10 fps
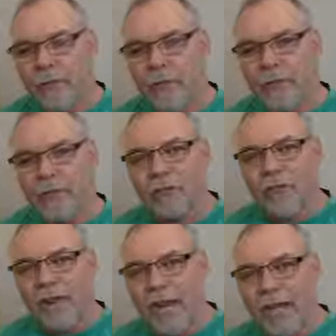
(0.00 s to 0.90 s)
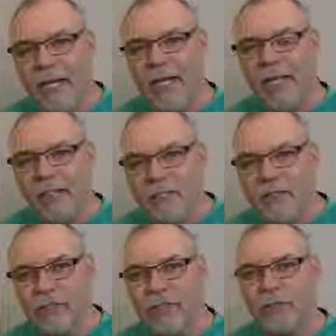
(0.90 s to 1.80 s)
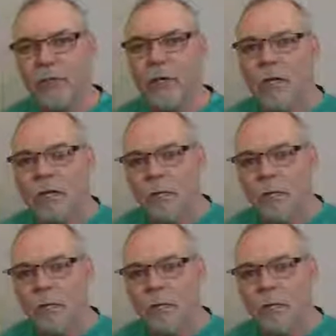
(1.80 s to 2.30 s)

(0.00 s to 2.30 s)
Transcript: to start hanging and listening to